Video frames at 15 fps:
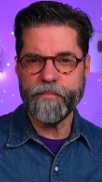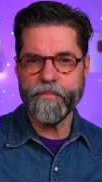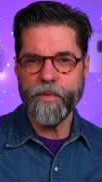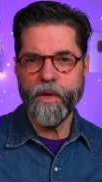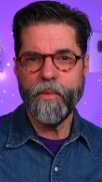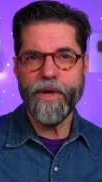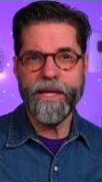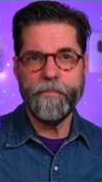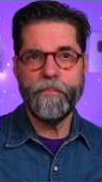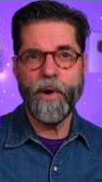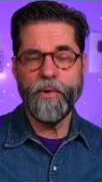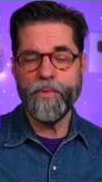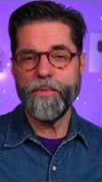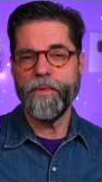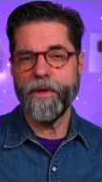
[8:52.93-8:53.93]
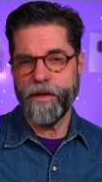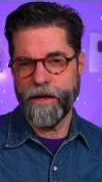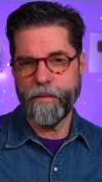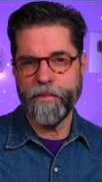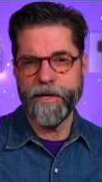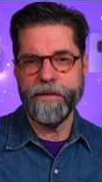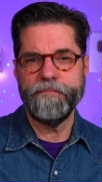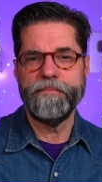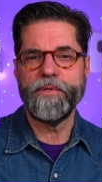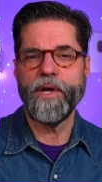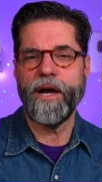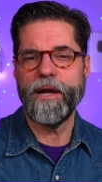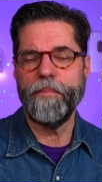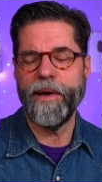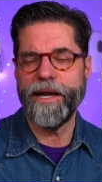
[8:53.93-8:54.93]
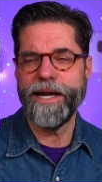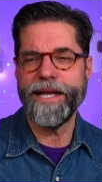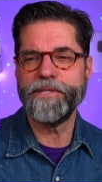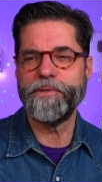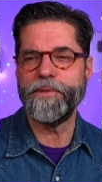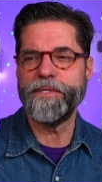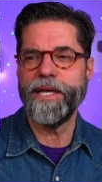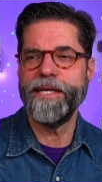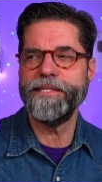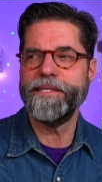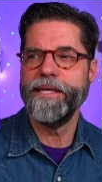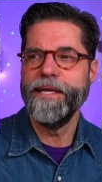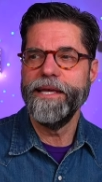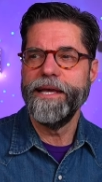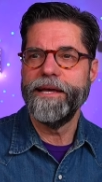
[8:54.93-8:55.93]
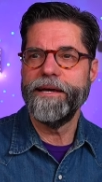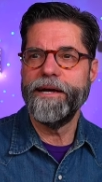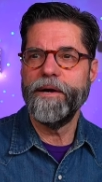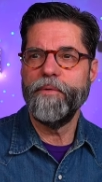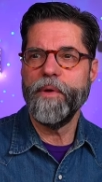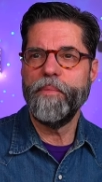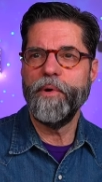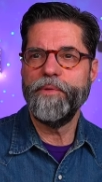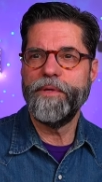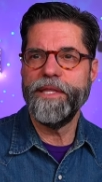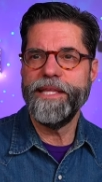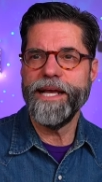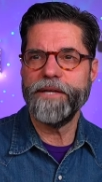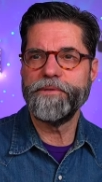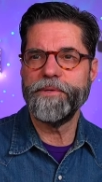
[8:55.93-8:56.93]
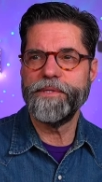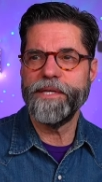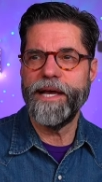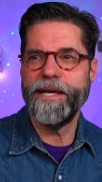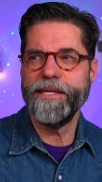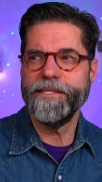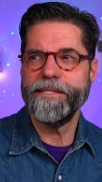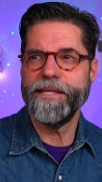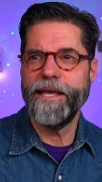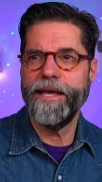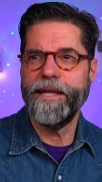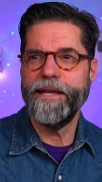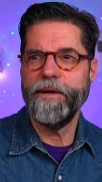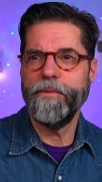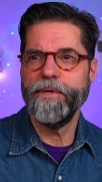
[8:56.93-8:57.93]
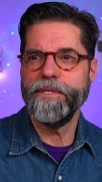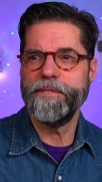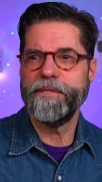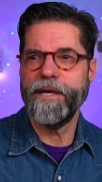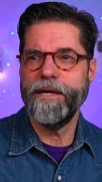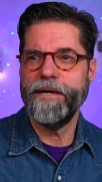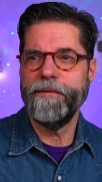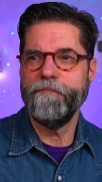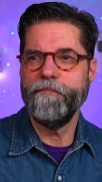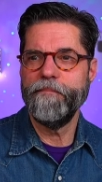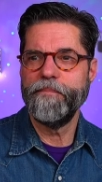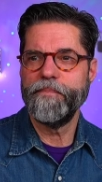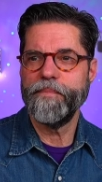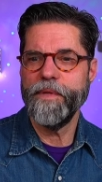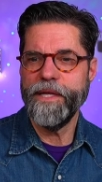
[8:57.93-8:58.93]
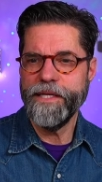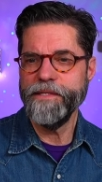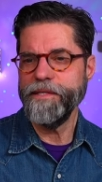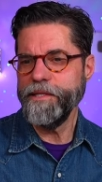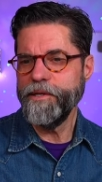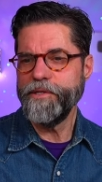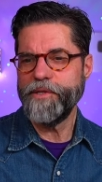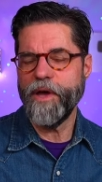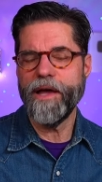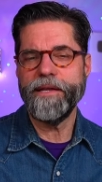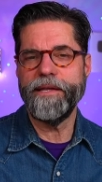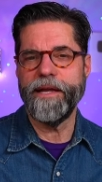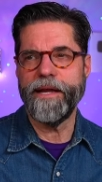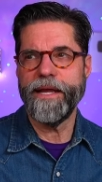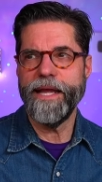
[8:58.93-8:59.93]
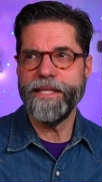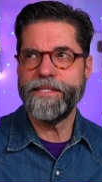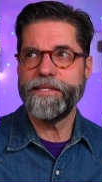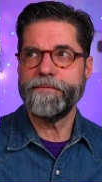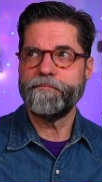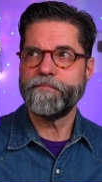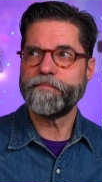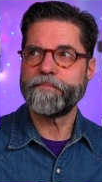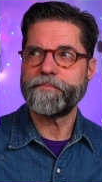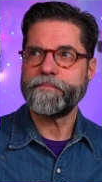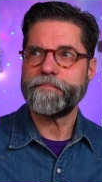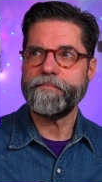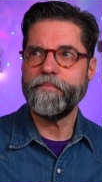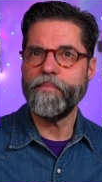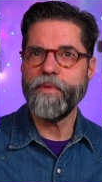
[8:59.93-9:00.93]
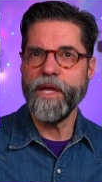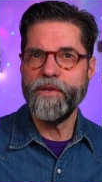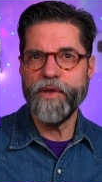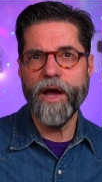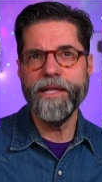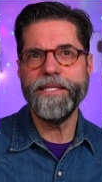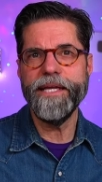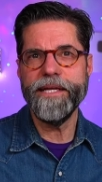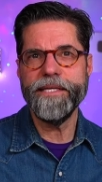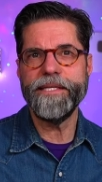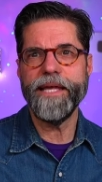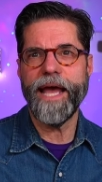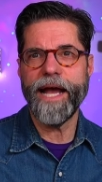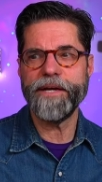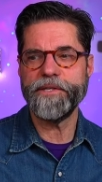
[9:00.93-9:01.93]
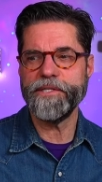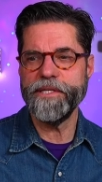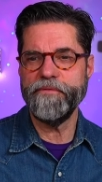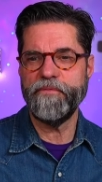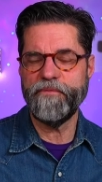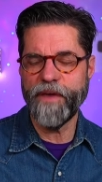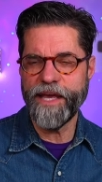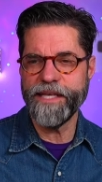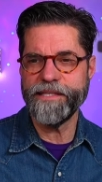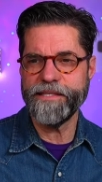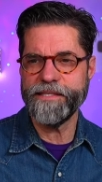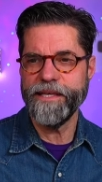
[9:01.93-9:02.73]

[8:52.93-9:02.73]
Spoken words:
we both, I'm going to talk about an exercise. We both did the exercise, and it is a little daunting. It's daunting to actually face